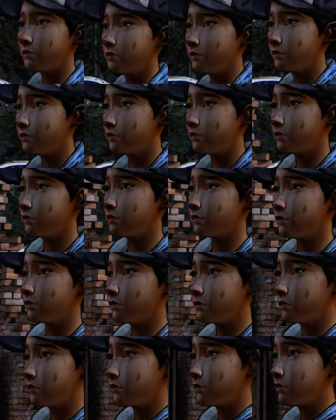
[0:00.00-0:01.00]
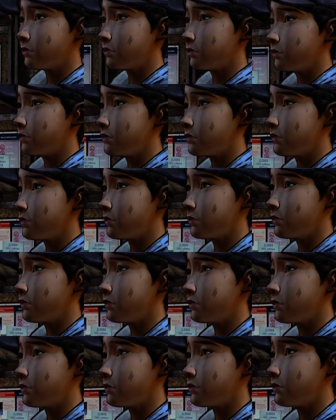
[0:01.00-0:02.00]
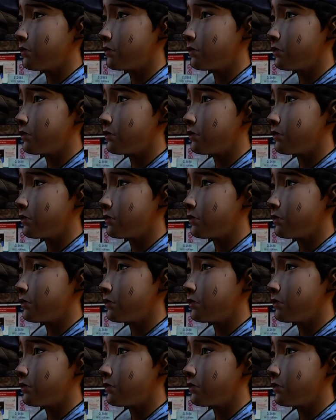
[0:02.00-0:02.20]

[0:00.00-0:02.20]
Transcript: Nobody speaks.